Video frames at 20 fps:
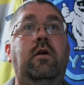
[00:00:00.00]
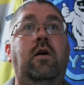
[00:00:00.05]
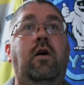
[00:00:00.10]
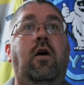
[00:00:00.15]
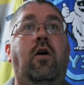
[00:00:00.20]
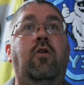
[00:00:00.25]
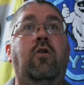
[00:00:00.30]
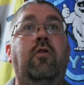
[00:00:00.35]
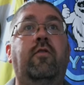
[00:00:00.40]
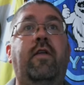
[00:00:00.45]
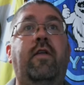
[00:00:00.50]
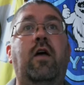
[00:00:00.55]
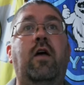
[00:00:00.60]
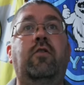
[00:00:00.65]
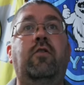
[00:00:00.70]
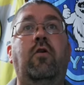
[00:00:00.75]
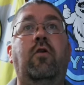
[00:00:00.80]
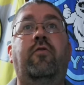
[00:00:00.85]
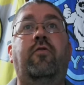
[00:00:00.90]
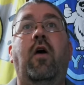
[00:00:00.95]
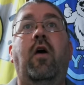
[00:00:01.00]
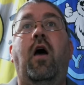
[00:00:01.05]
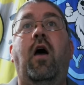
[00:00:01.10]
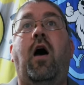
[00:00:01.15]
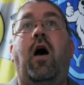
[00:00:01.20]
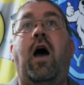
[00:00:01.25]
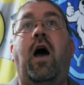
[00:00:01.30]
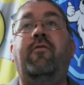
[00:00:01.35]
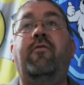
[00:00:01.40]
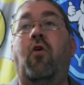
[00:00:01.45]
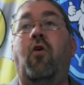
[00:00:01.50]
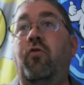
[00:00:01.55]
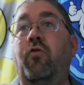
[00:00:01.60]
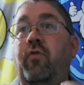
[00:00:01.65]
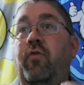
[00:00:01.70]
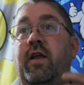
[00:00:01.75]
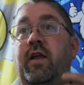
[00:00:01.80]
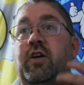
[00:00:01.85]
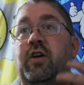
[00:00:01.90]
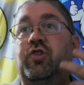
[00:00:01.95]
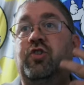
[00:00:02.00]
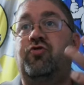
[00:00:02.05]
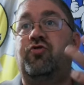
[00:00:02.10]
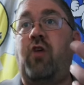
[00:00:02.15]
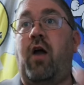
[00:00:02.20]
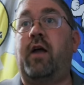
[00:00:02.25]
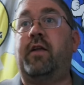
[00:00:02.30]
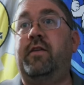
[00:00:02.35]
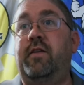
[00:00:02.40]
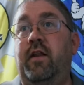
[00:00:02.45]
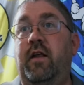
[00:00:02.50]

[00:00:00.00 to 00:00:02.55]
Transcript: On our downloads, I've already extracted it.